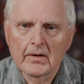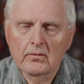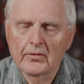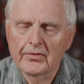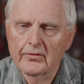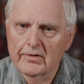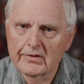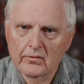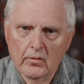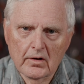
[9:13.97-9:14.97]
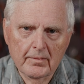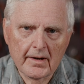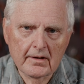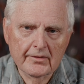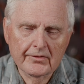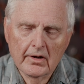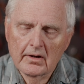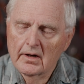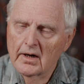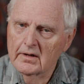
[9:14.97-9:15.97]
With the reeds well balanced,
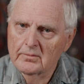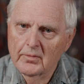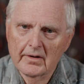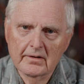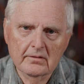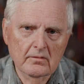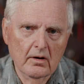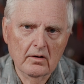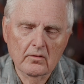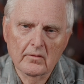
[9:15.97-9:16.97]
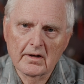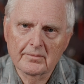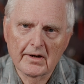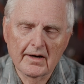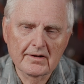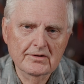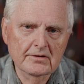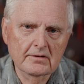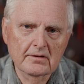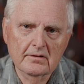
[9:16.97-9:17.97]
I can play all the way up to high
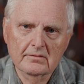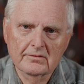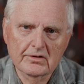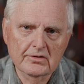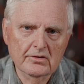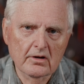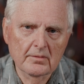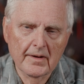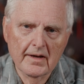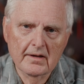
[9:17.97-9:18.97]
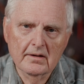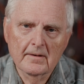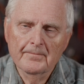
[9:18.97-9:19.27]
G, G sharp, A,